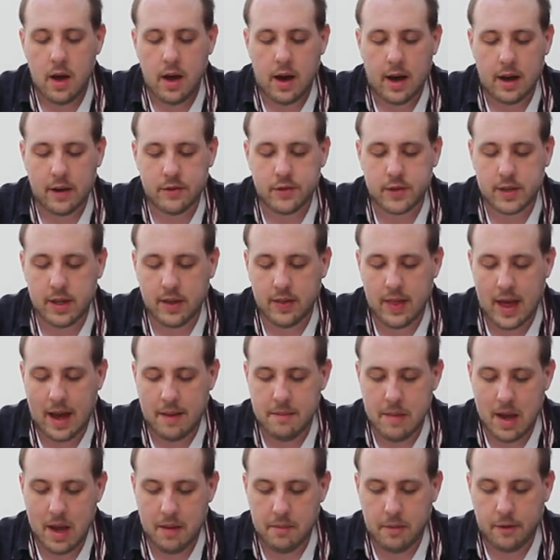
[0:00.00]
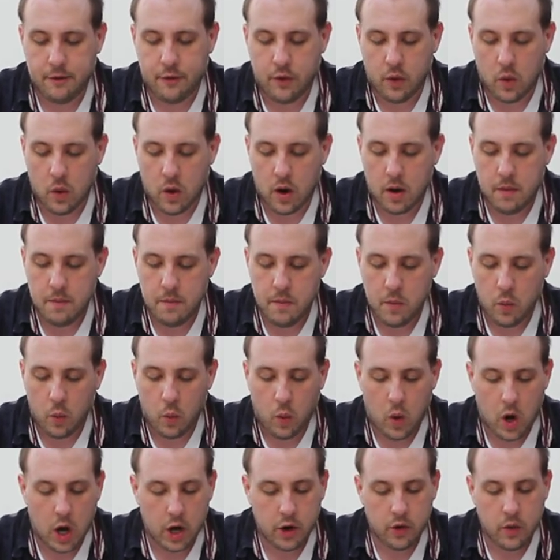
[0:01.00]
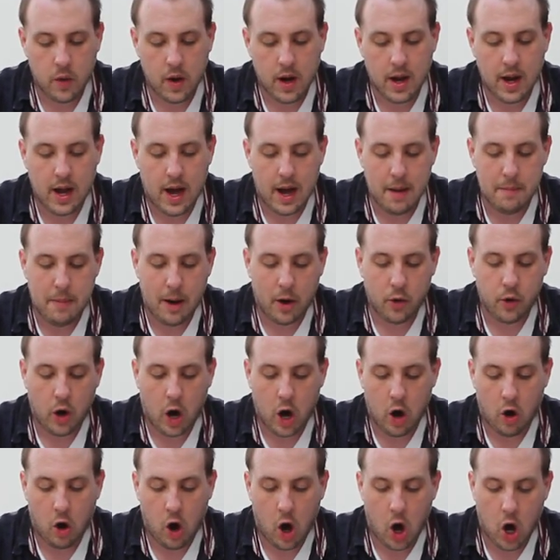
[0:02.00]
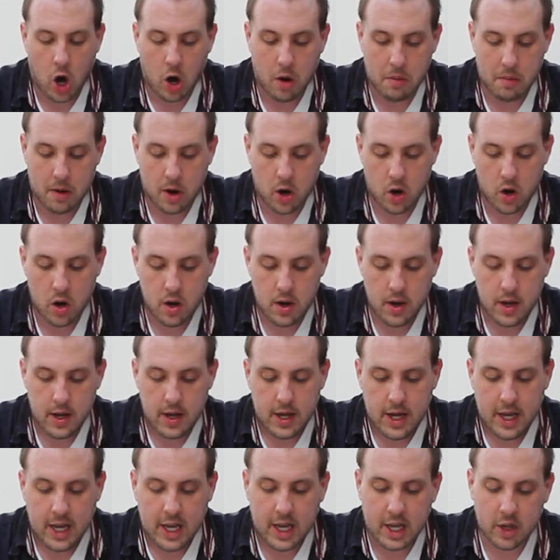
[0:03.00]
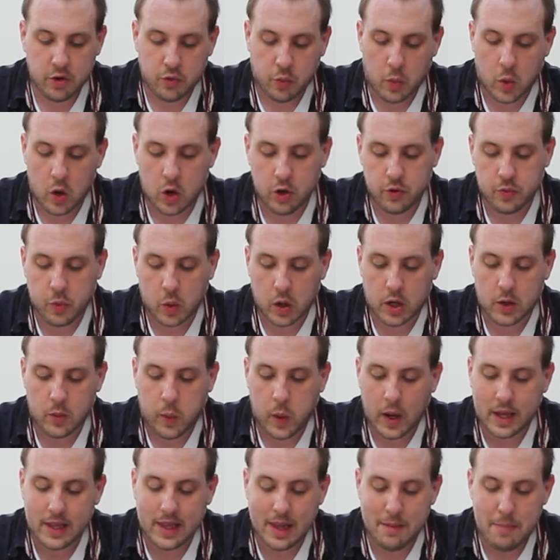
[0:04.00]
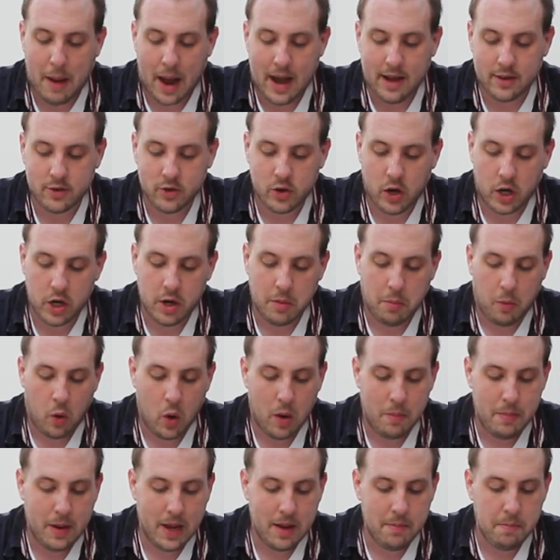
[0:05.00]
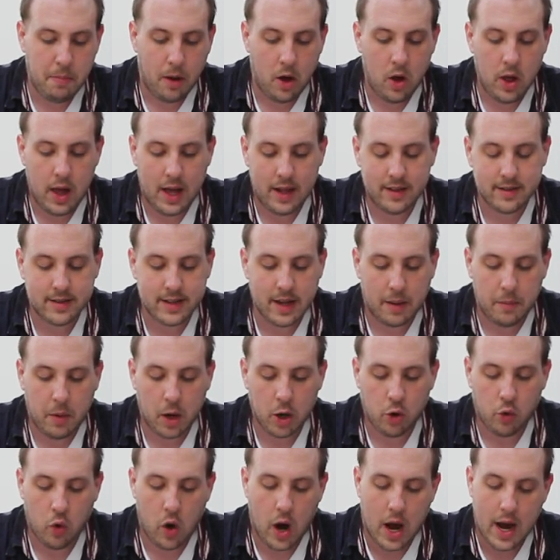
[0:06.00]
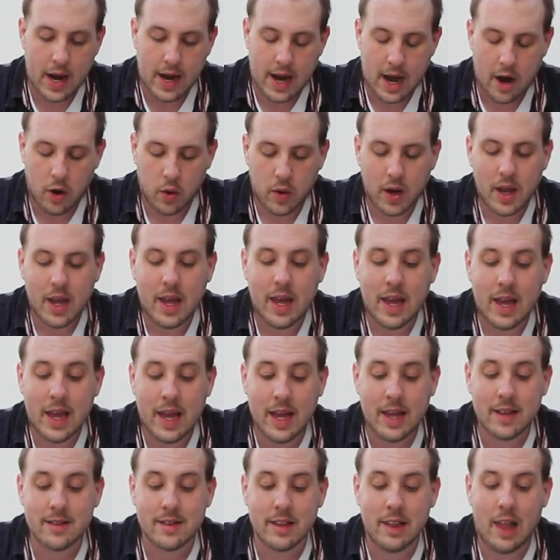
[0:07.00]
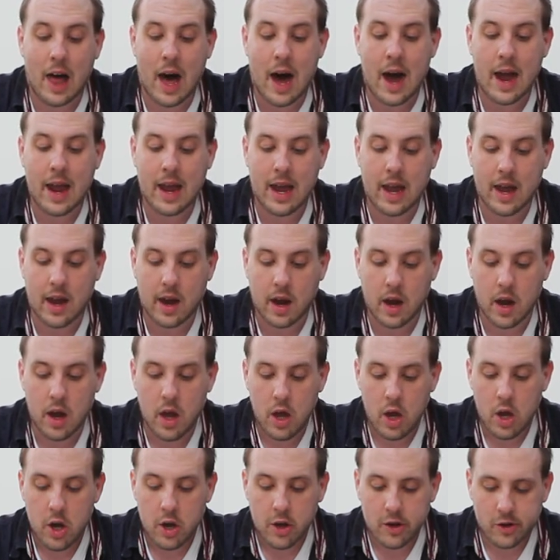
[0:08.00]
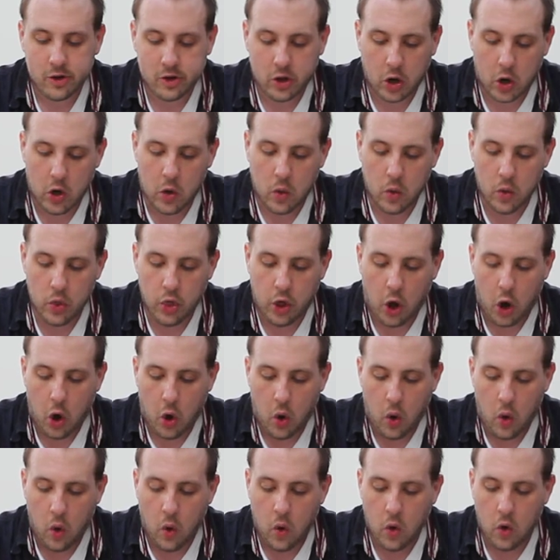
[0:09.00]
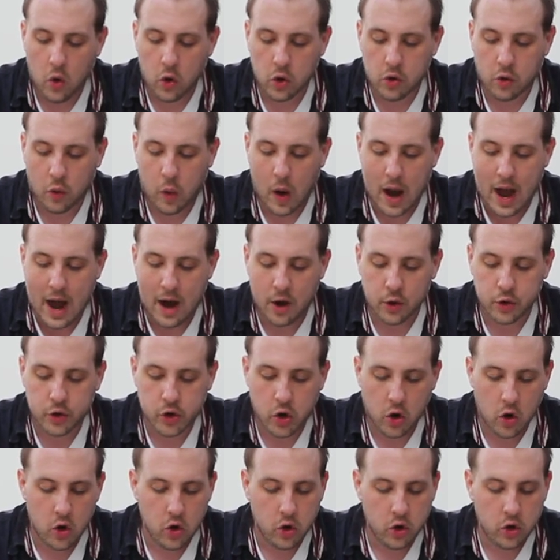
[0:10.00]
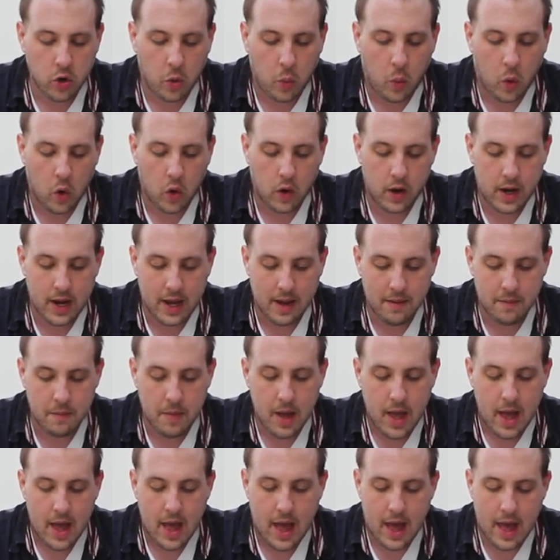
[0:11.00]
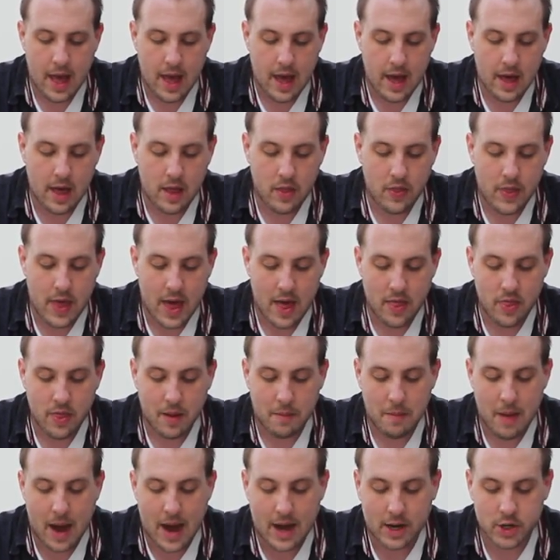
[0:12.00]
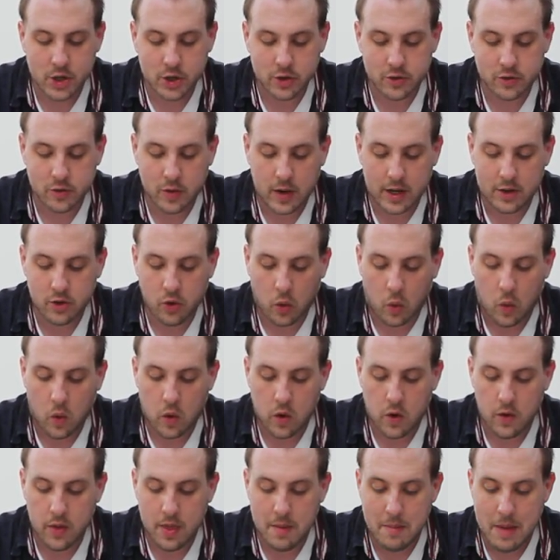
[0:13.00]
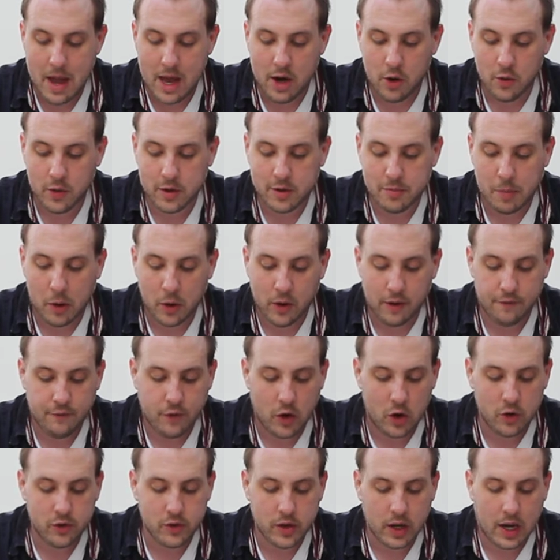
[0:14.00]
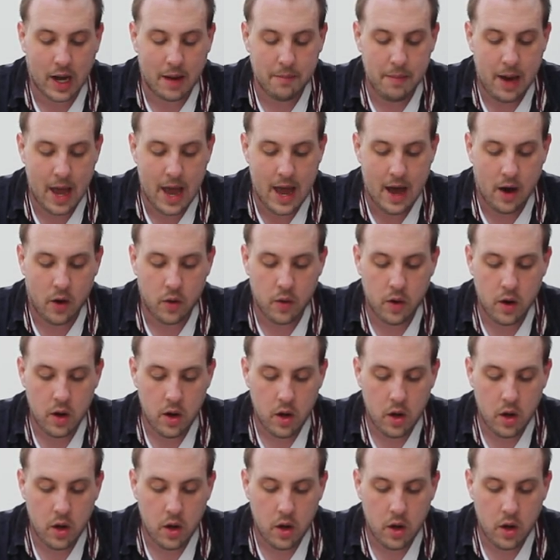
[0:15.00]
I've seen that man before, wandering about our harbor. His words were quickly passed on to more people, and someone cried out, He's lying! So the whole crowd turned toward him, and then the magistrates ordered the man who had spoken first to come down.